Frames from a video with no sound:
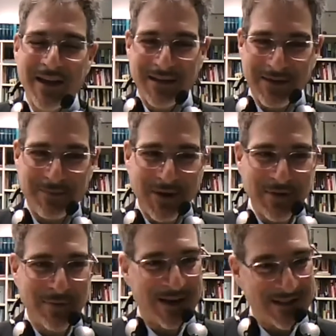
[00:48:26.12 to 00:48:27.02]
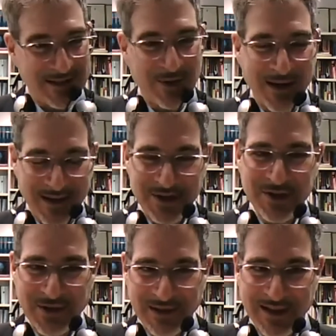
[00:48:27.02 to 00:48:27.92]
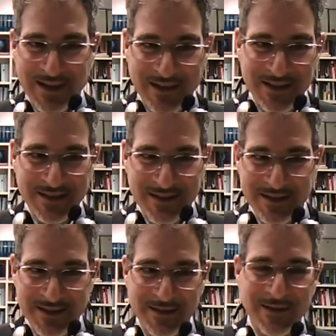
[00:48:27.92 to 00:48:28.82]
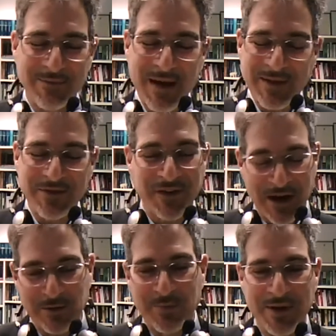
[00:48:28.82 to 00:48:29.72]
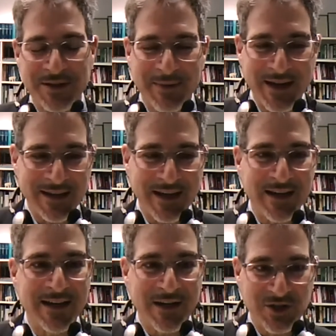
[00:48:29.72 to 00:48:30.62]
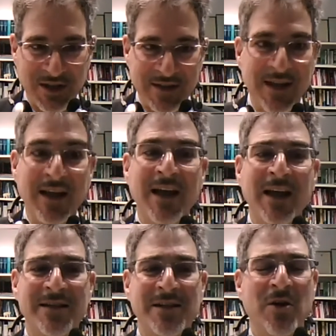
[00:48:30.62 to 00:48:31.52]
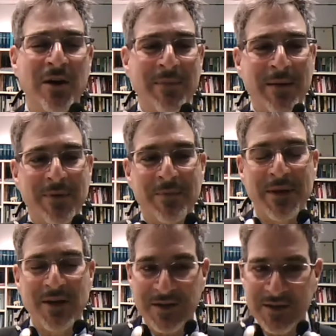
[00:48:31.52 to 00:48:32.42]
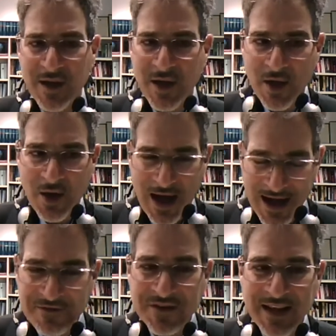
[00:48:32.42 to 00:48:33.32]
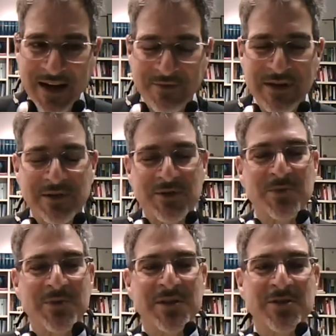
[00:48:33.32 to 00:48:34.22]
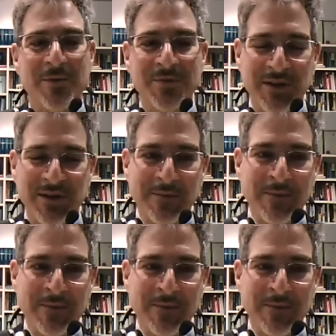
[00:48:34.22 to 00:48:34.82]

it both ways. It's quite internally inconsistent. Maybe the final point to make in that connection is it's a non-member because after that resolution was adopted,